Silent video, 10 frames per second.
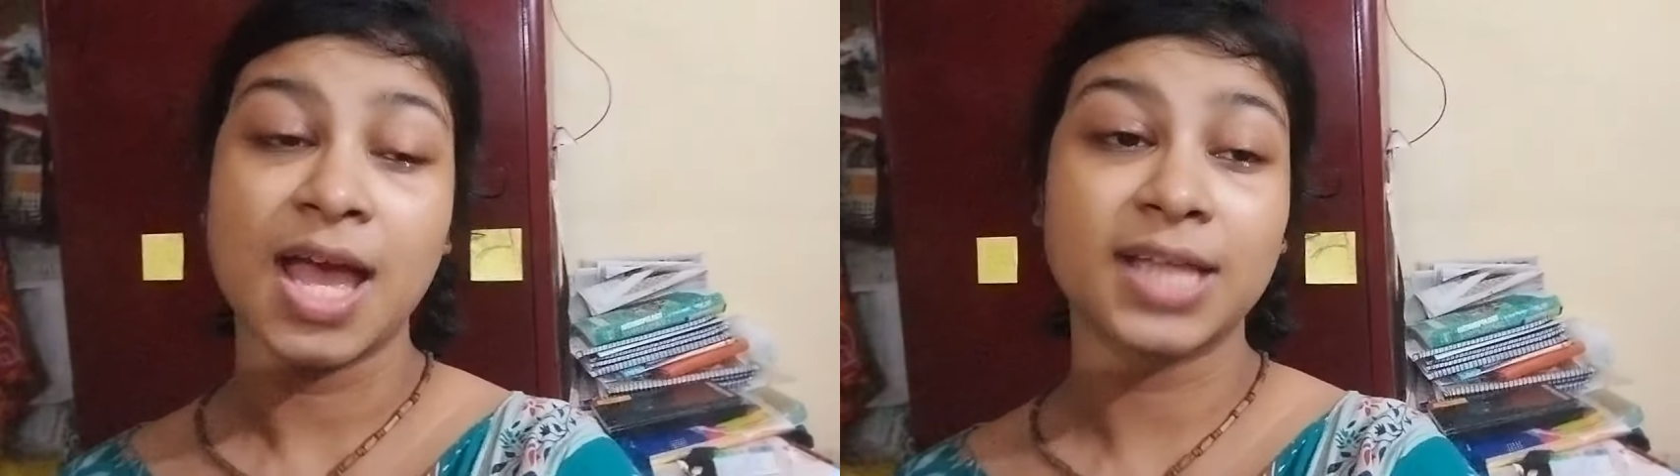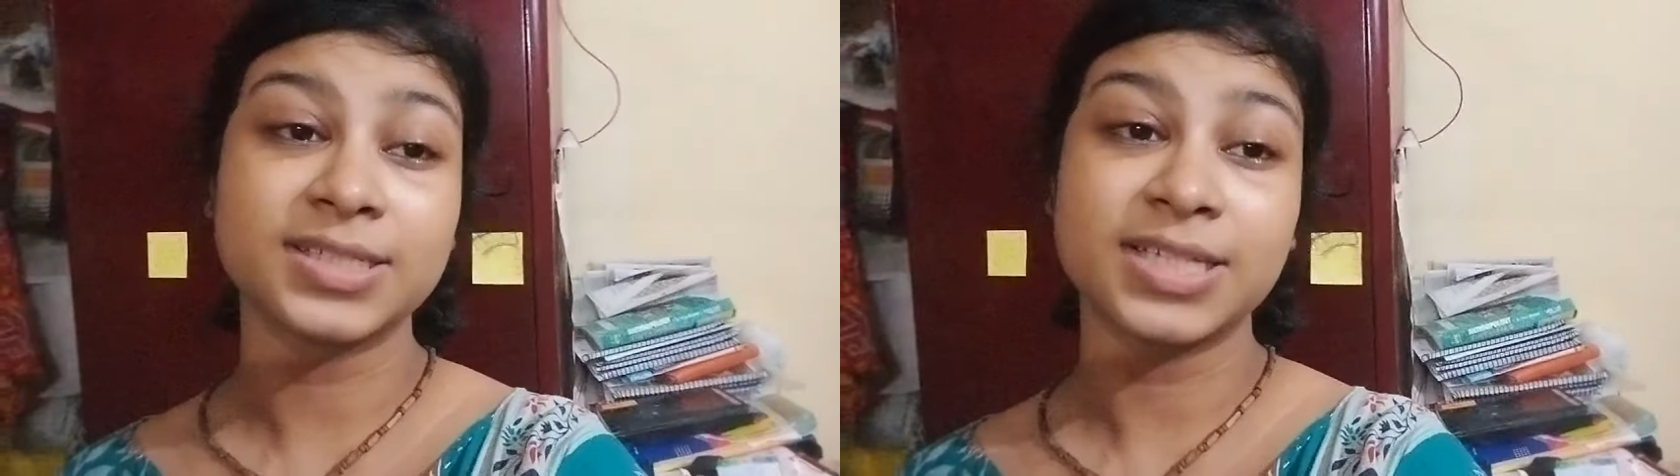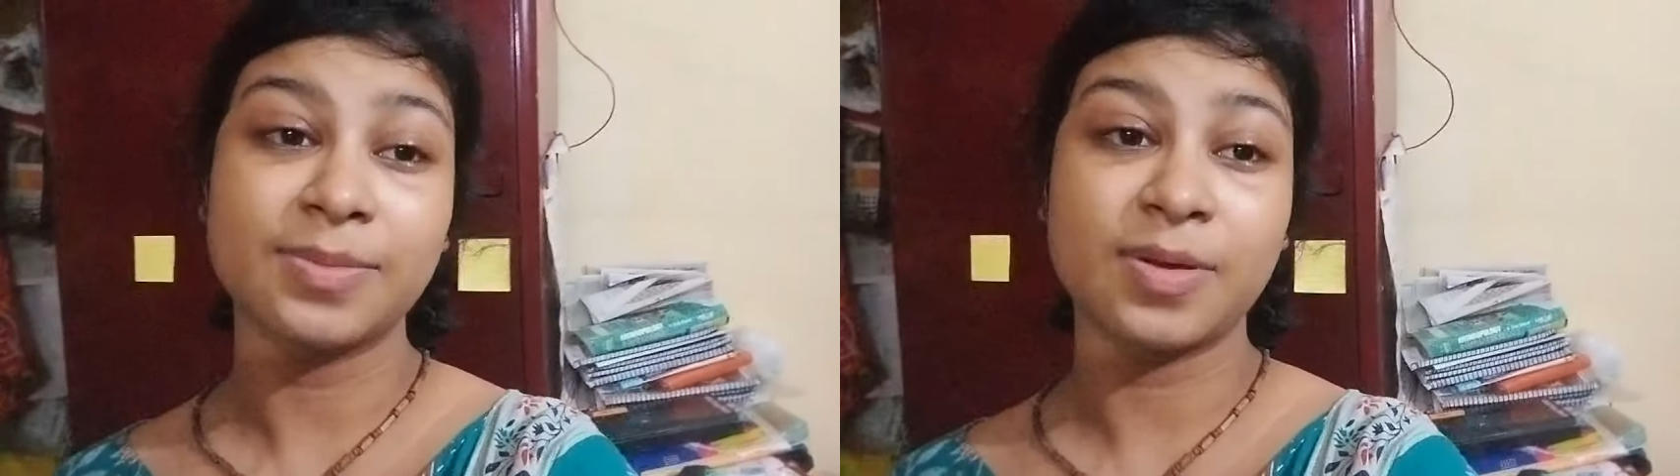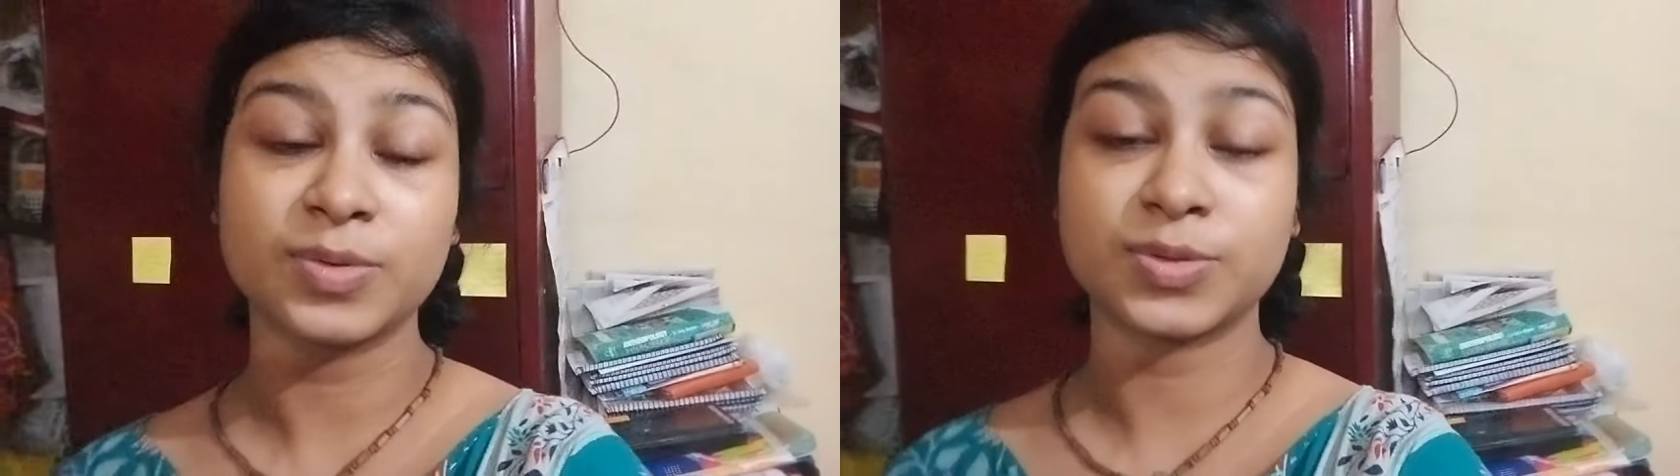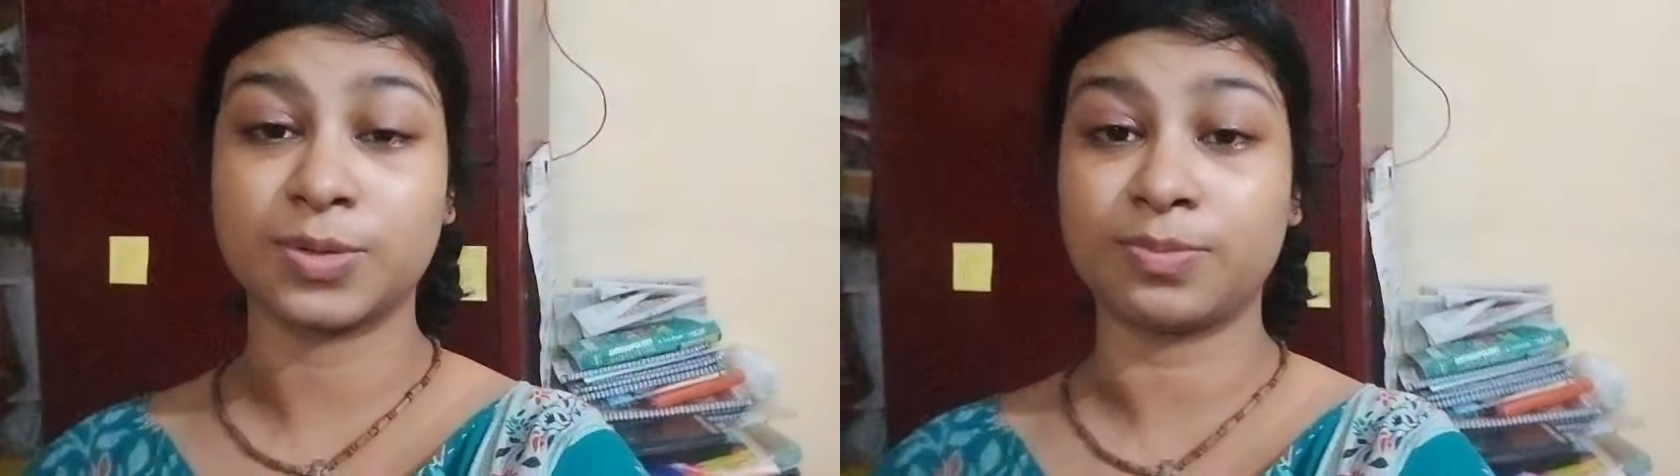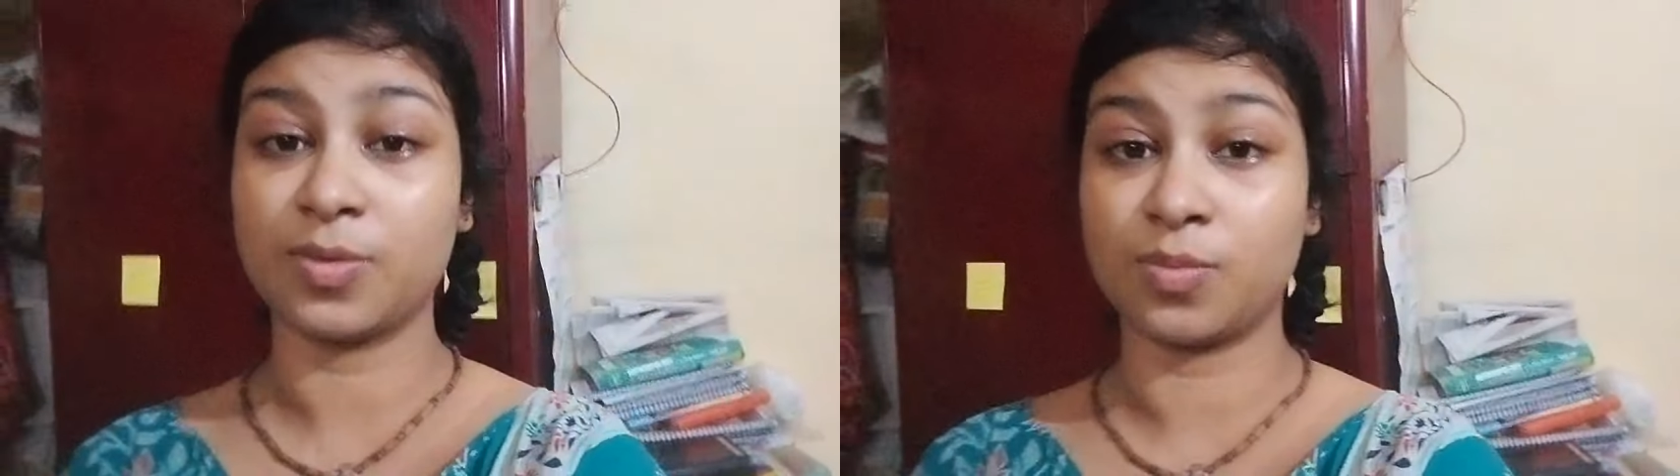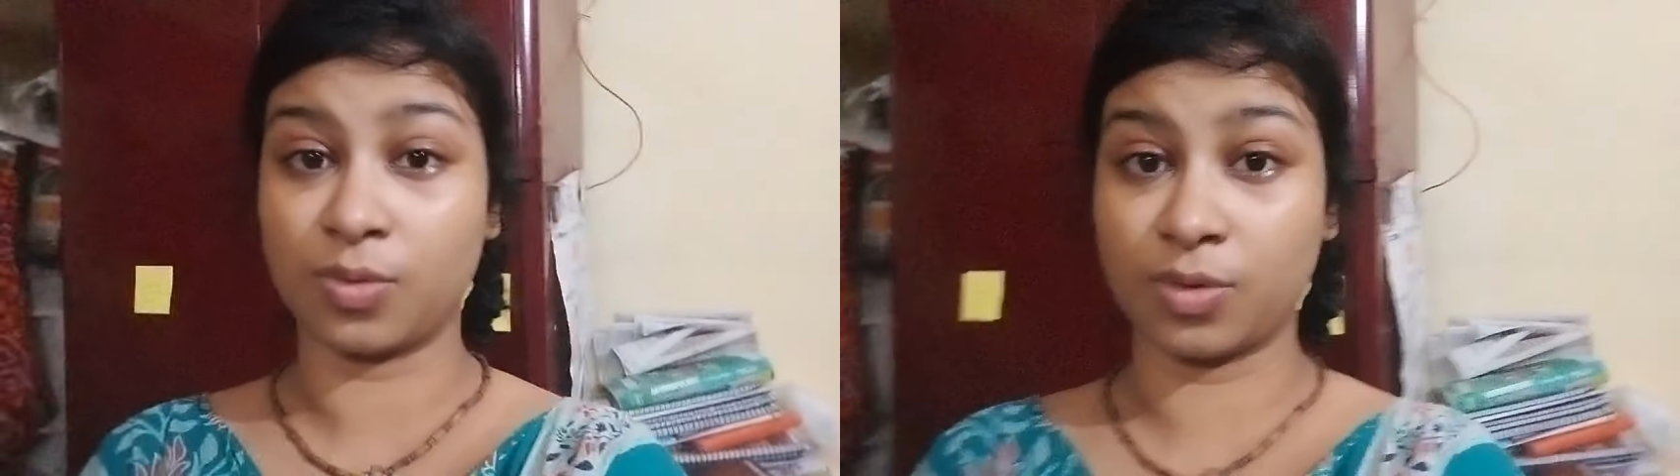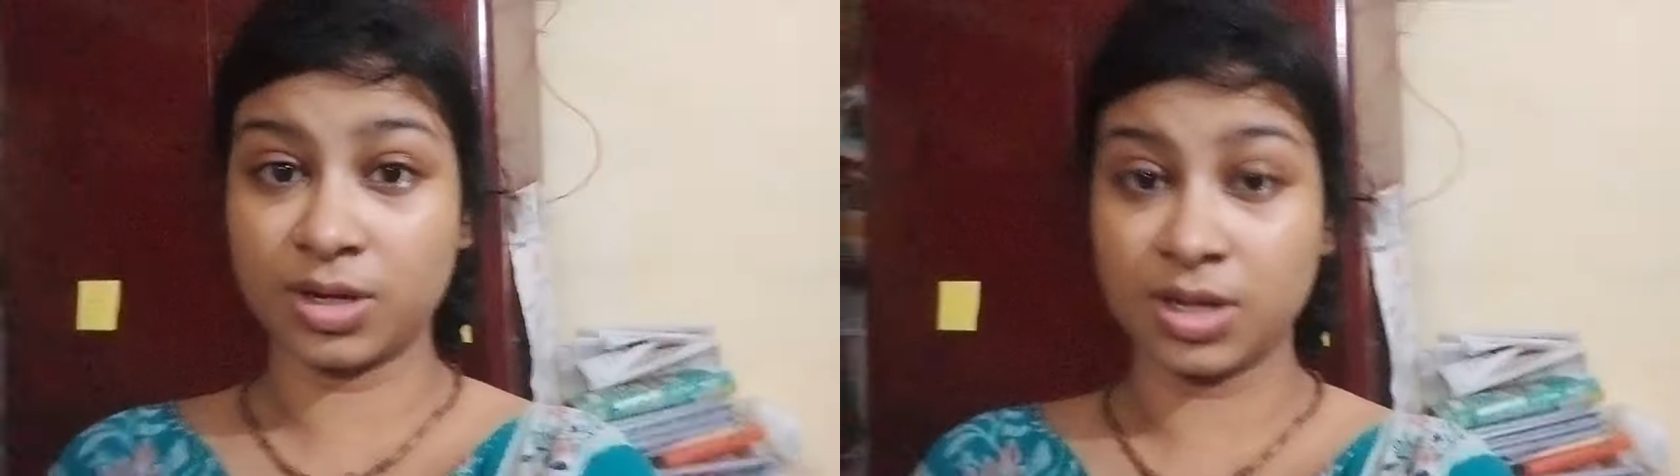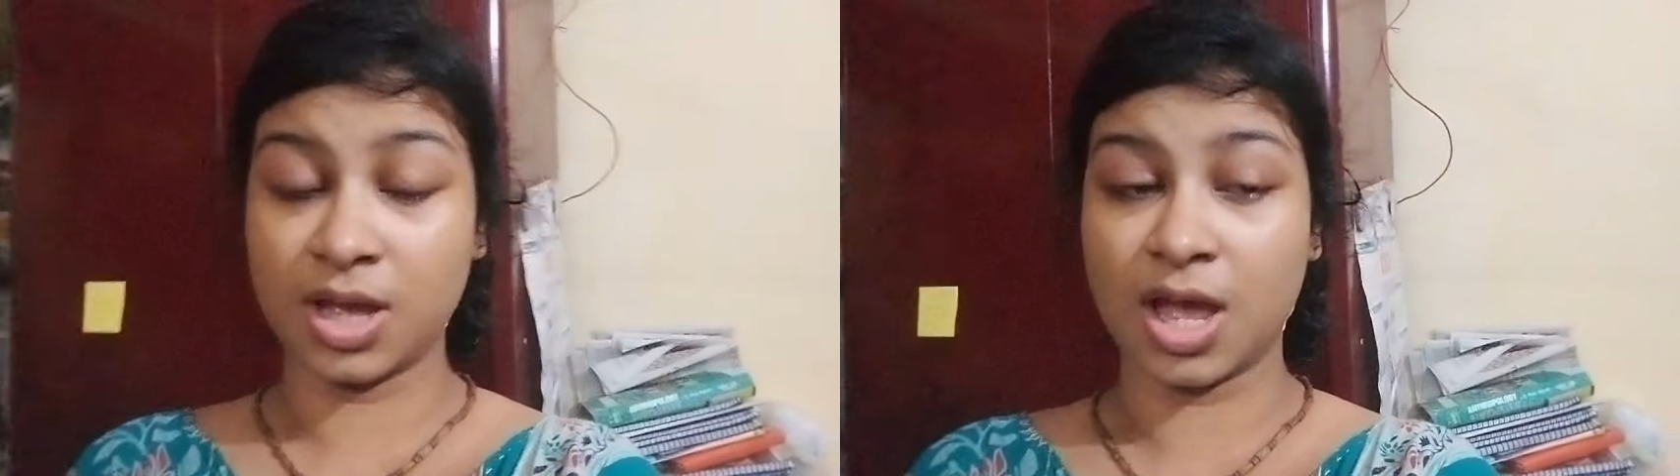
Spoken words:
At the time, I was doing my work.